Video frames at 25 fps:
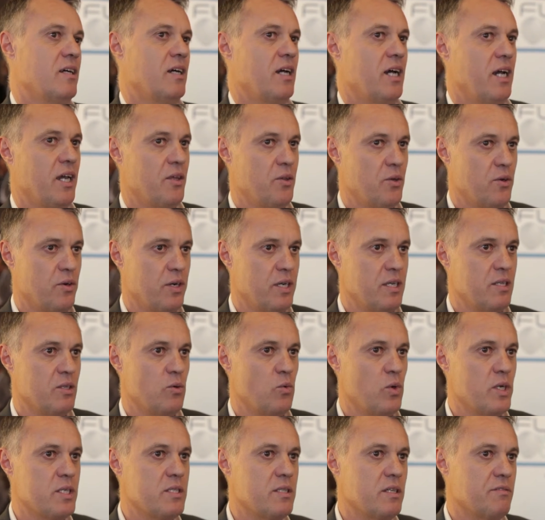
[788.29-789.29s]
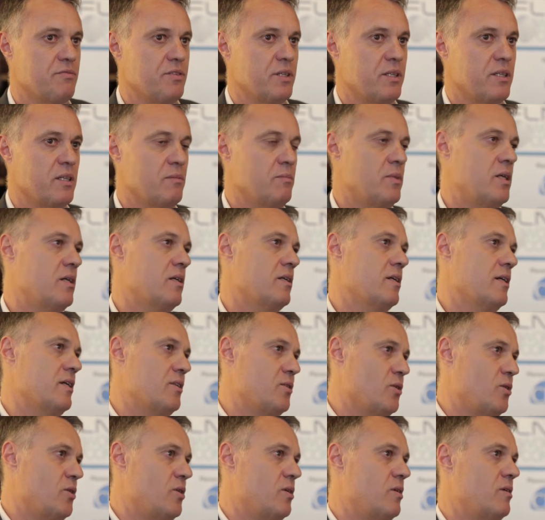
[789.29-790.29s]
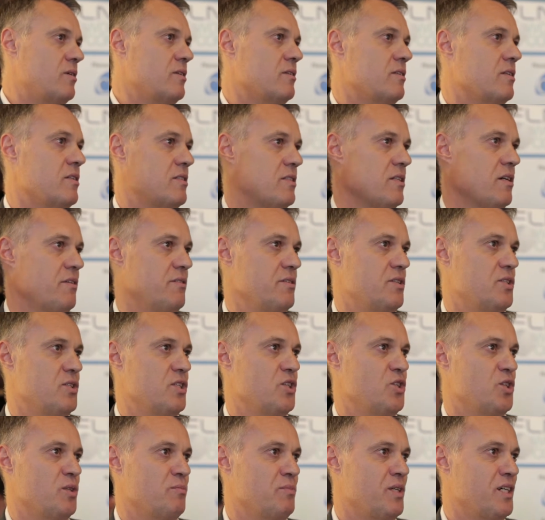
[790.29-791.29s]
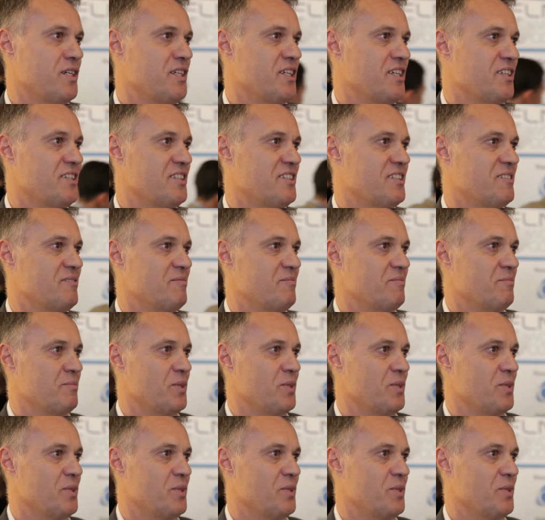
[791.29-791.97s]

either in the West African market or a Southeast Asian market.